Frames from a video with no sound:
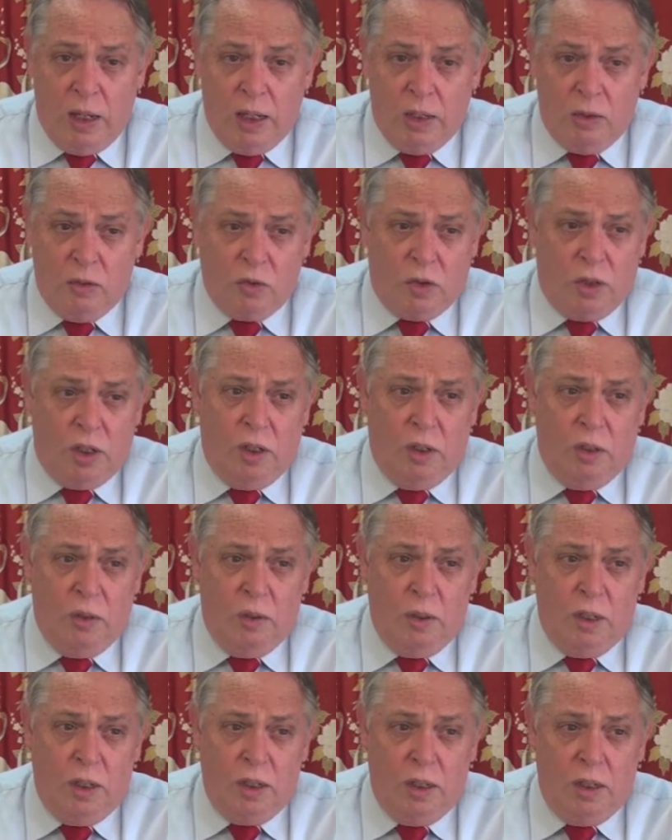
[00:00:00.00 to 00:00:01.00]
And
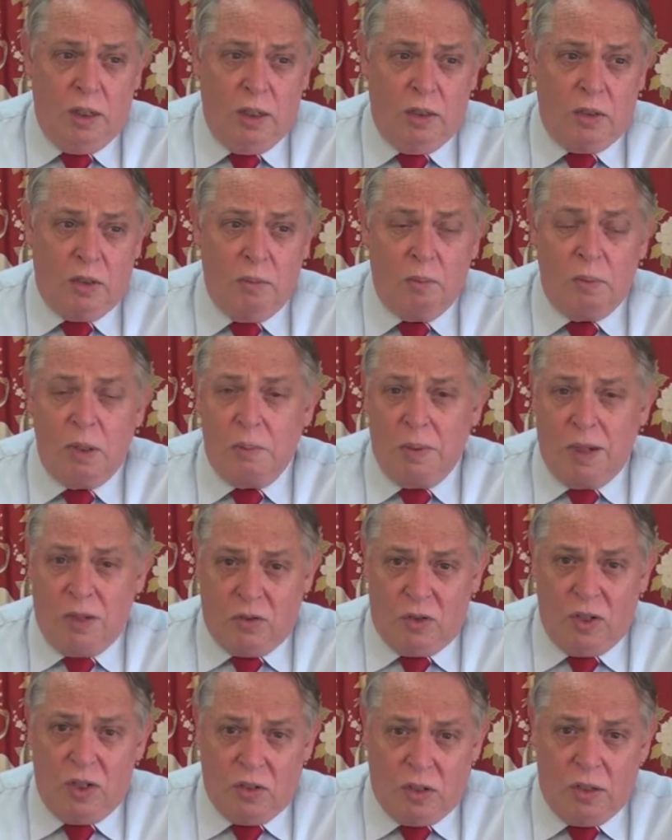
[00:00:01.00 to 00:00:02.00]
so it simply
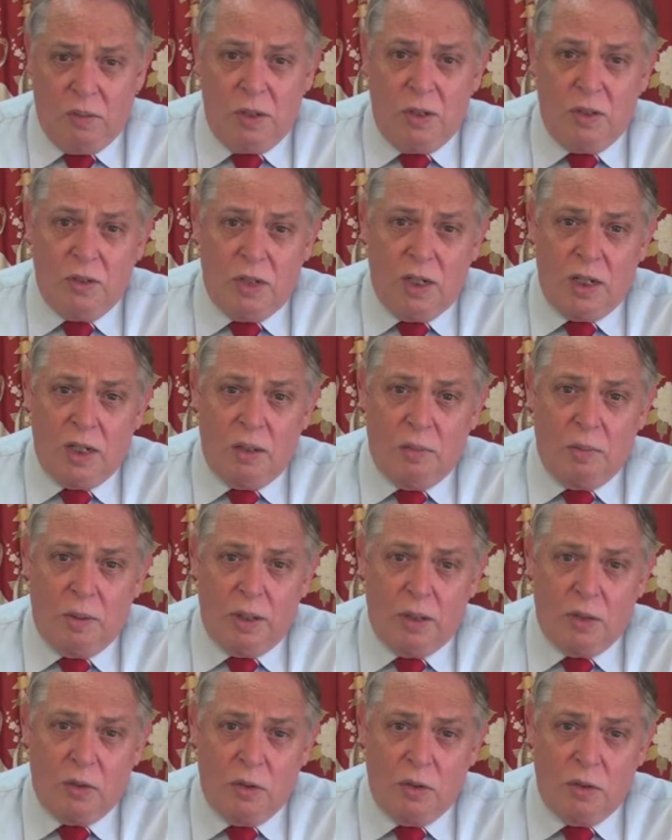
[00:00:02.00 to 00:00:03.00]
made sense to me as an
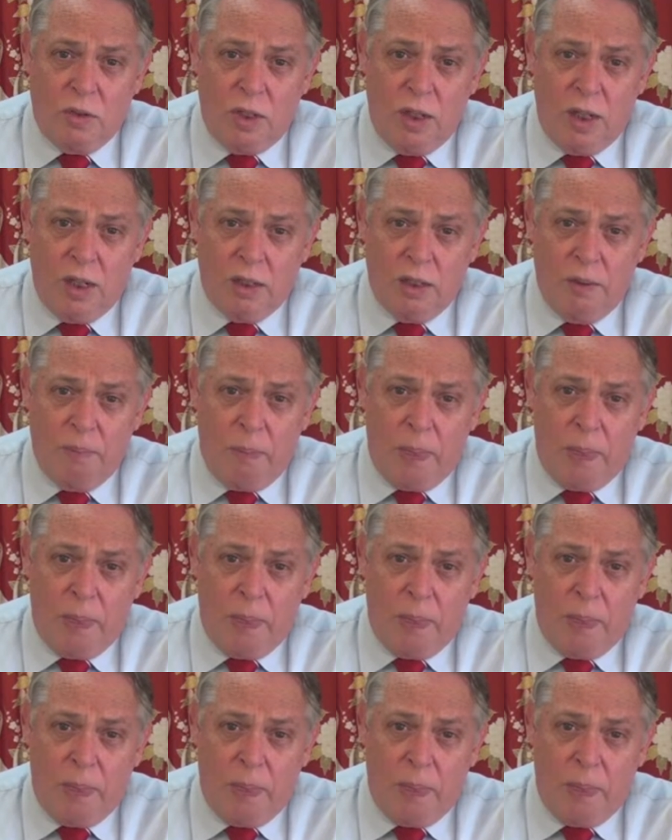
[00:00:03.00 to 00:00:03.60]
acupuncturist that